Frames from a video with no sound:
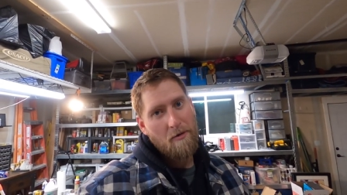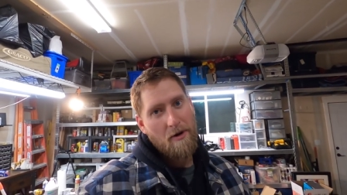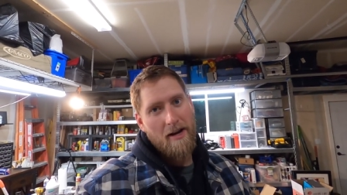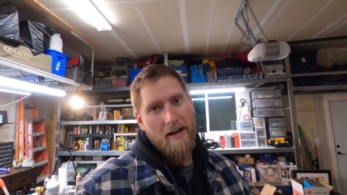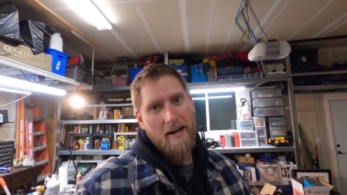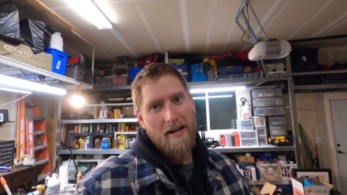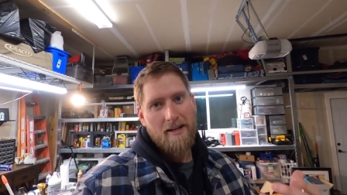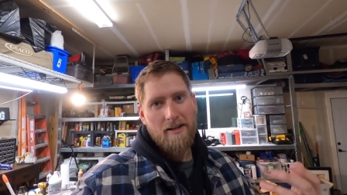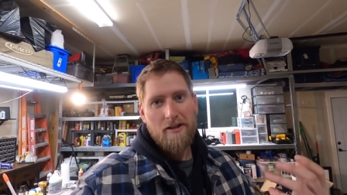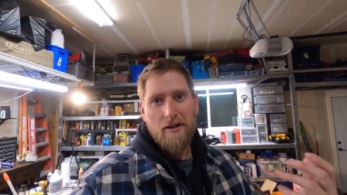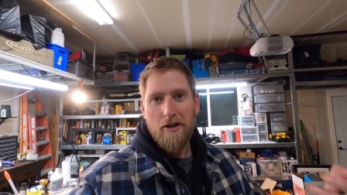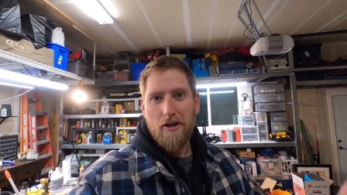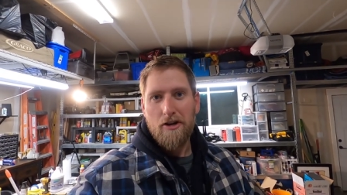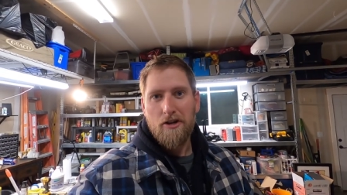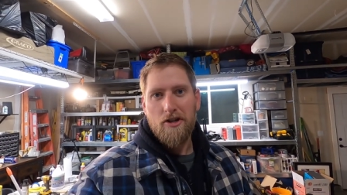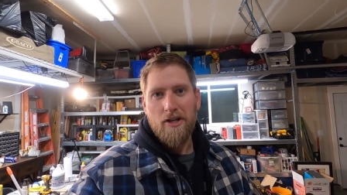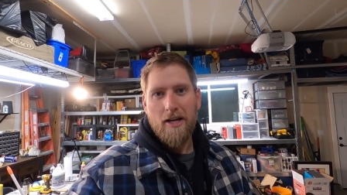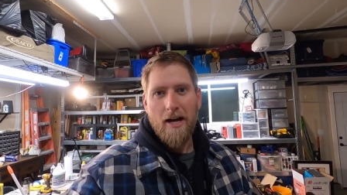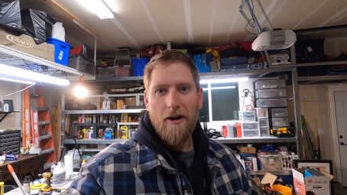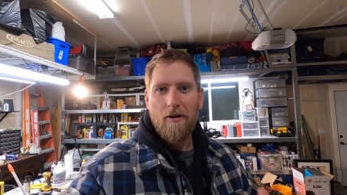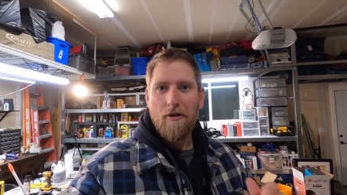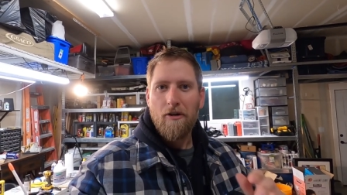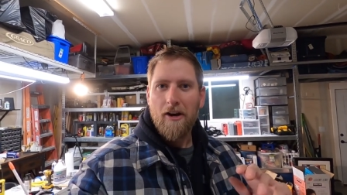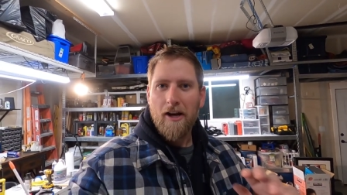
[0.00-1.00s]
went in, took a
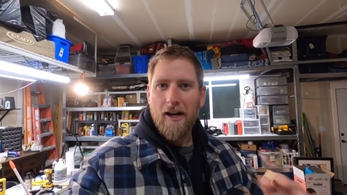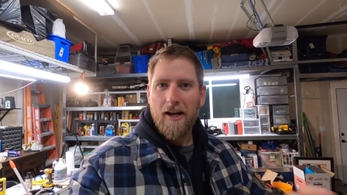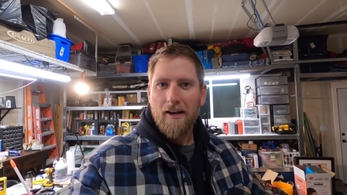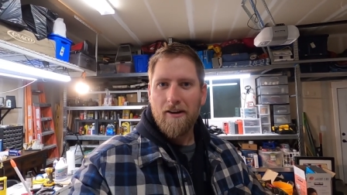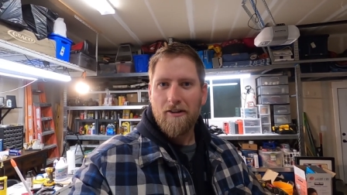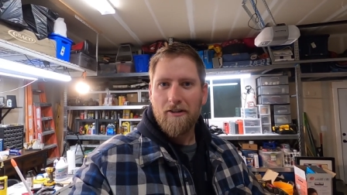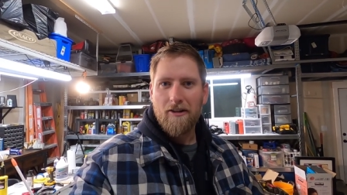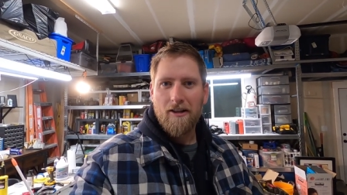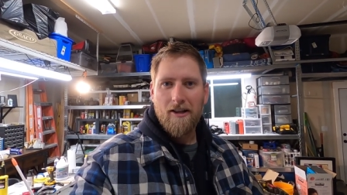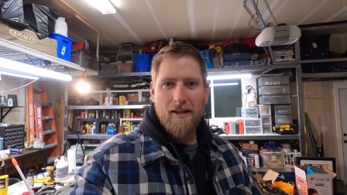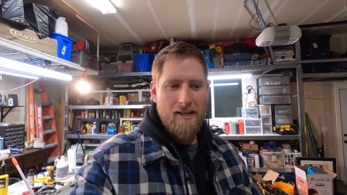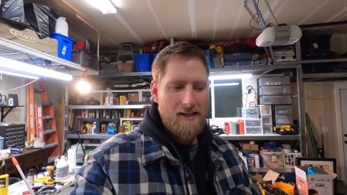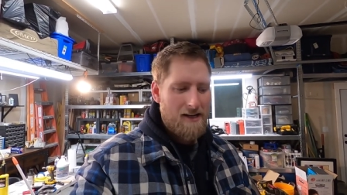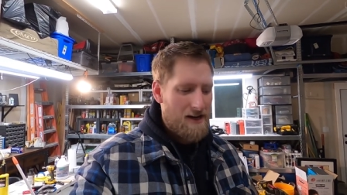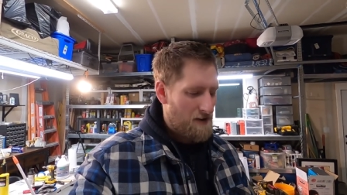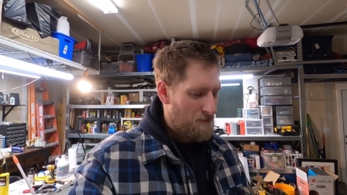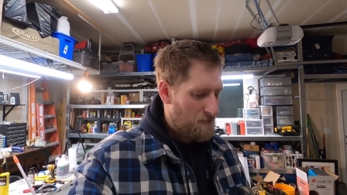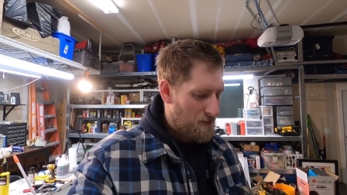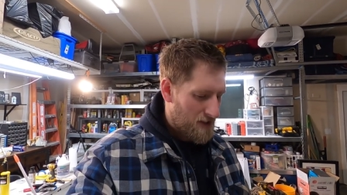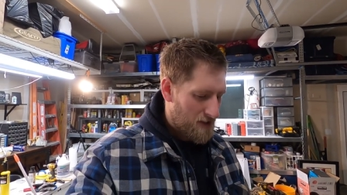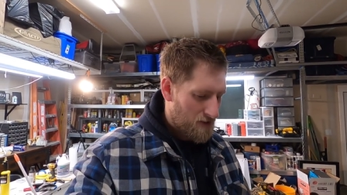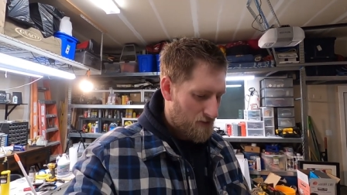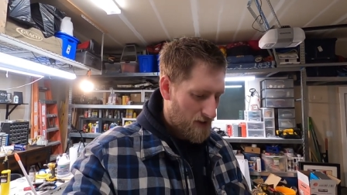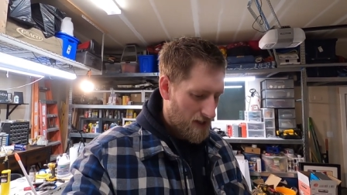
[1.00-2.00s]
shower, got all cleaned
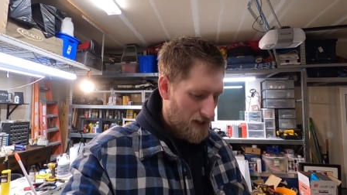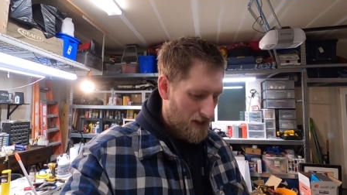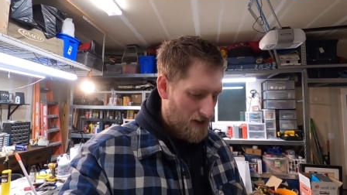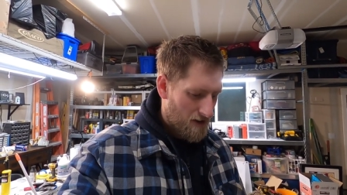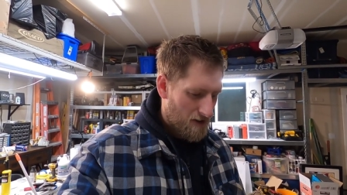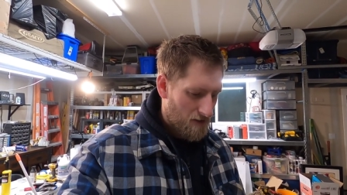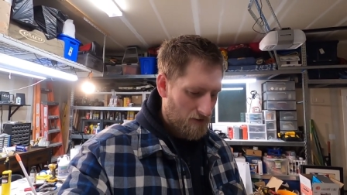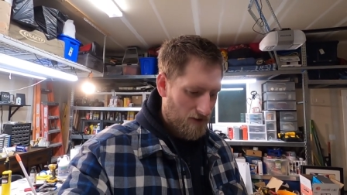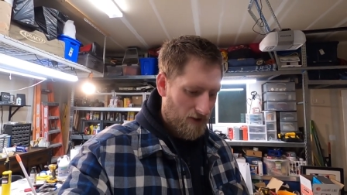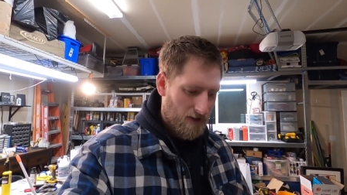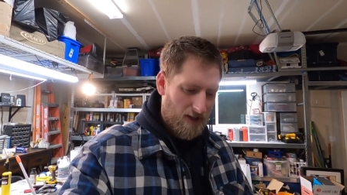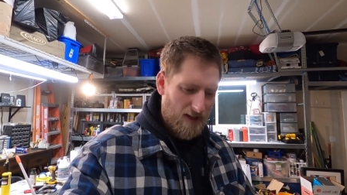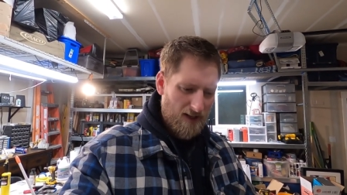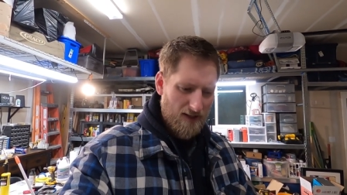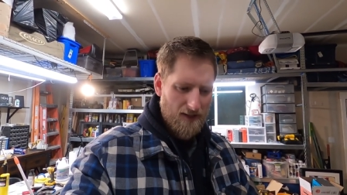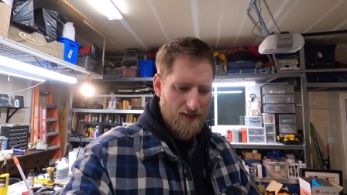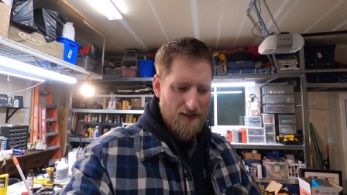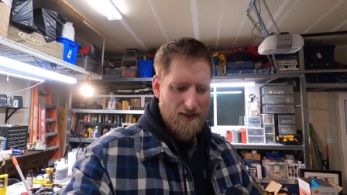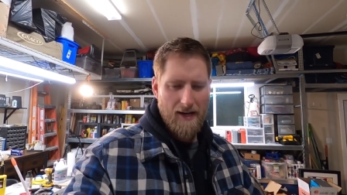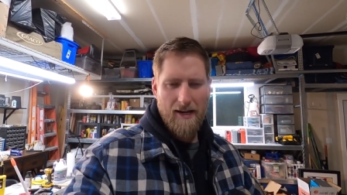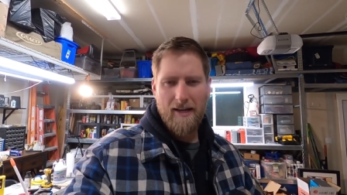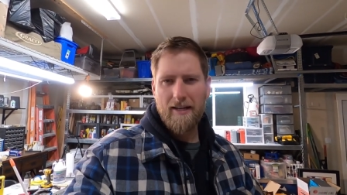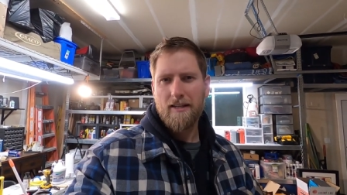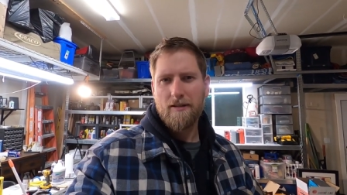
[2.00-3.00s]
up between coats because
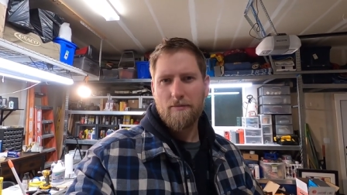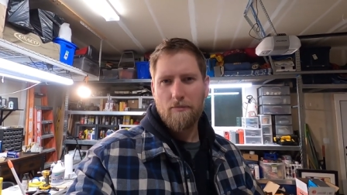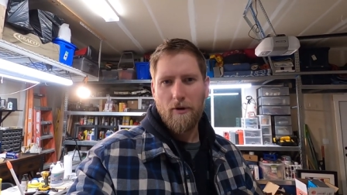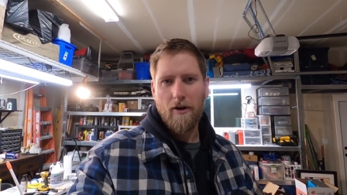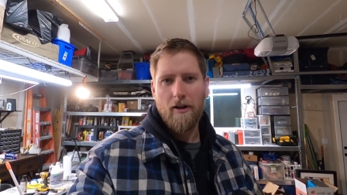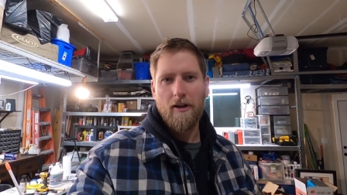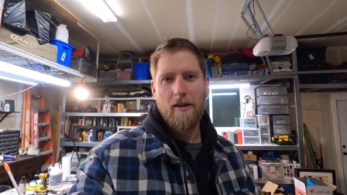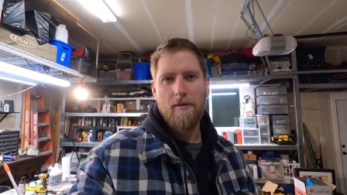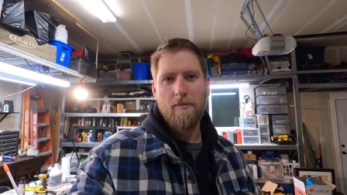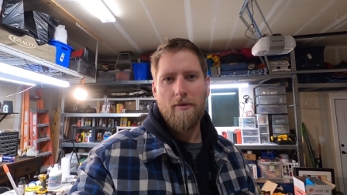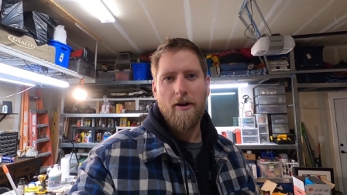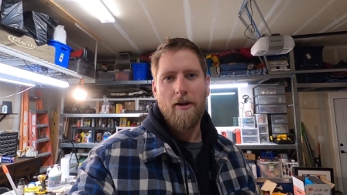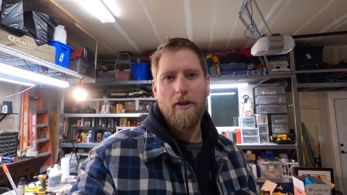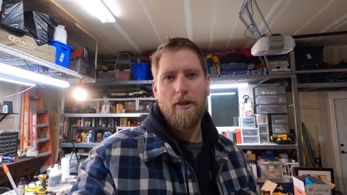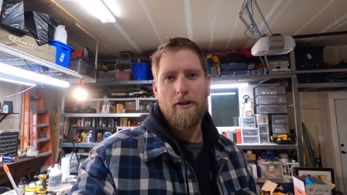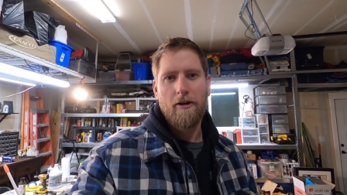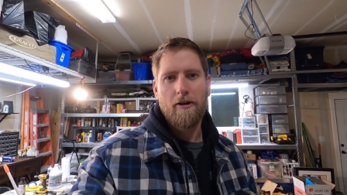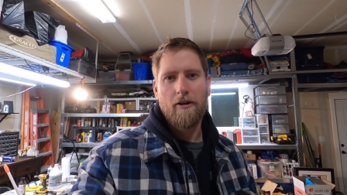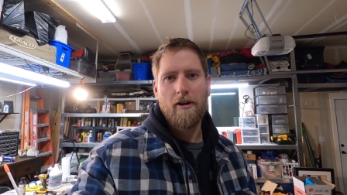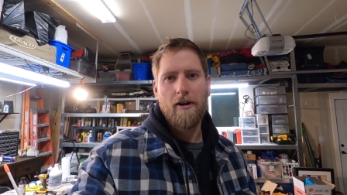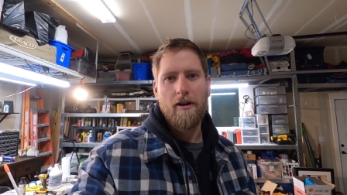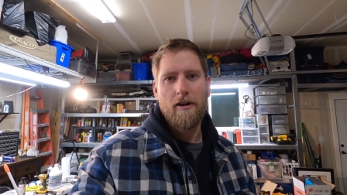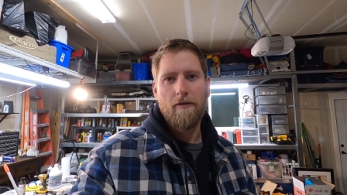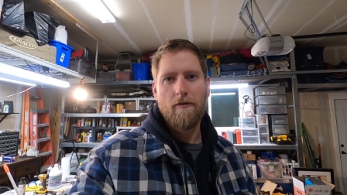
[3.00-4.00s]
it takes probably about
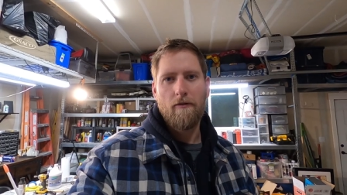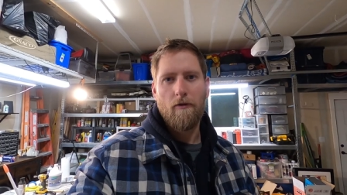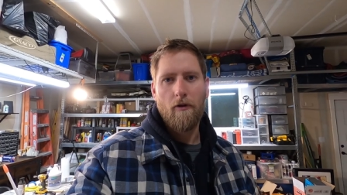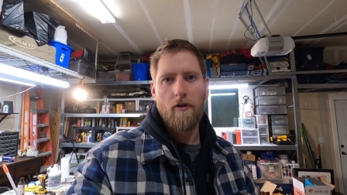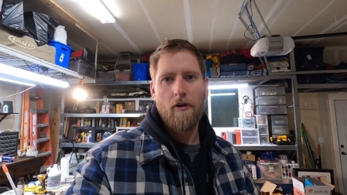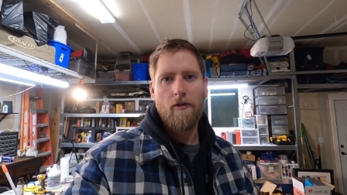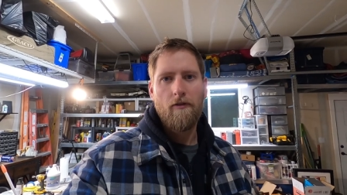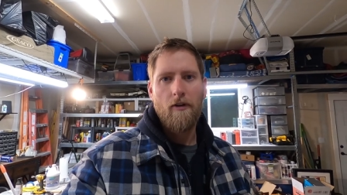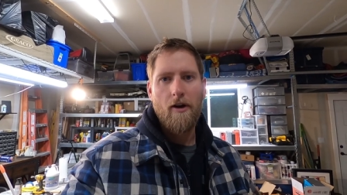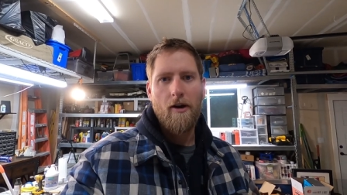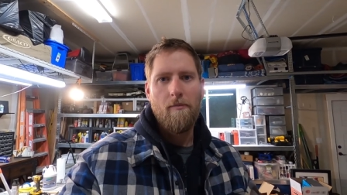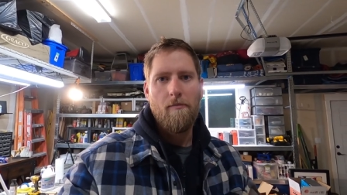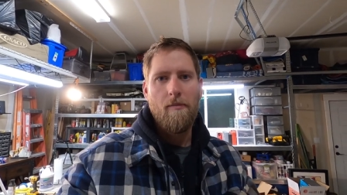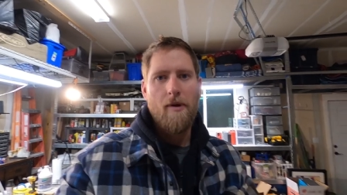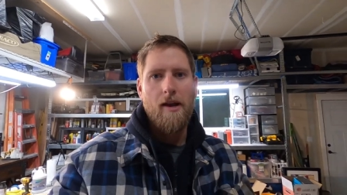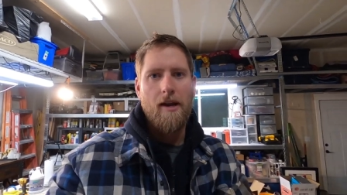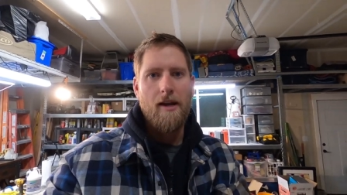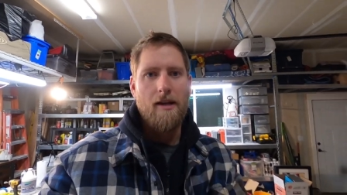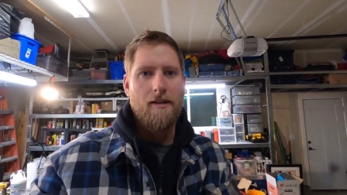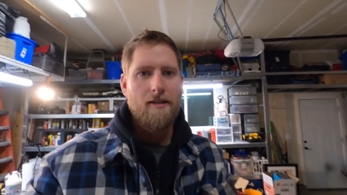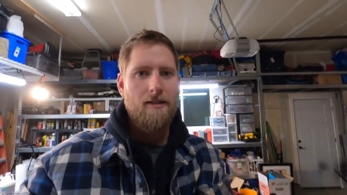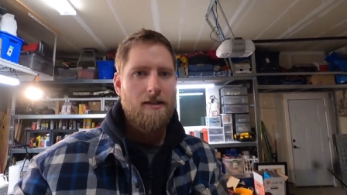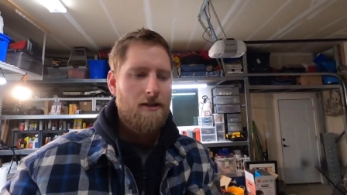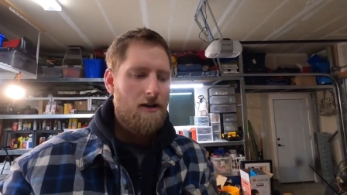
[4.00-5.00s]
30 to 45
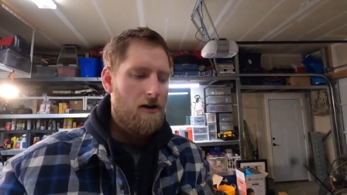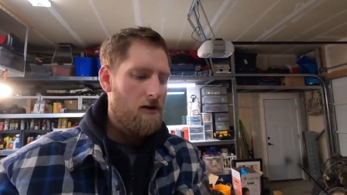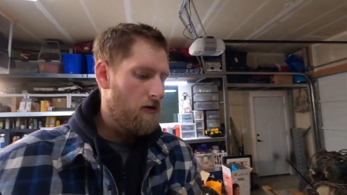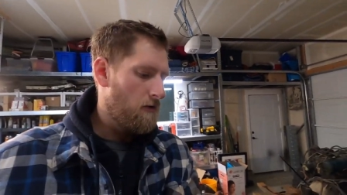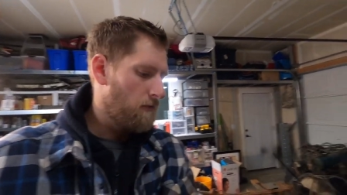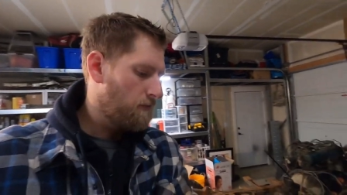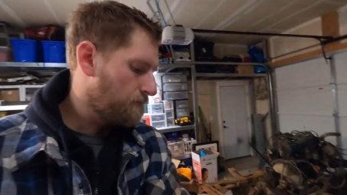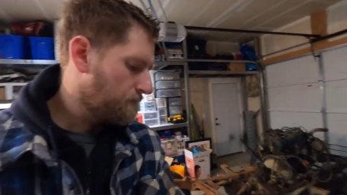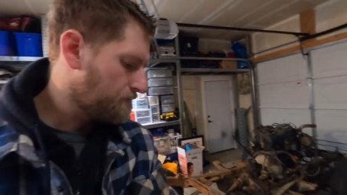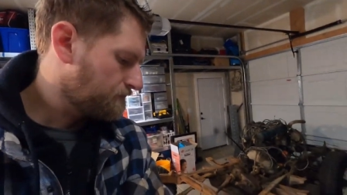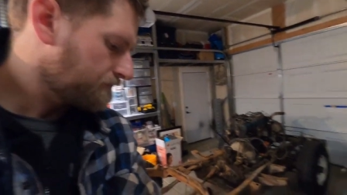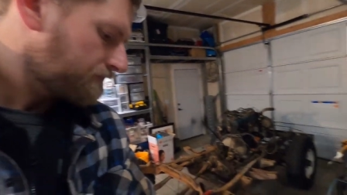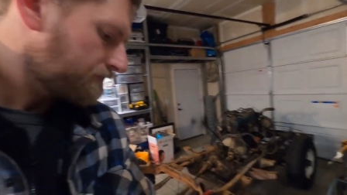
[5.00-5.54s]
minutes. So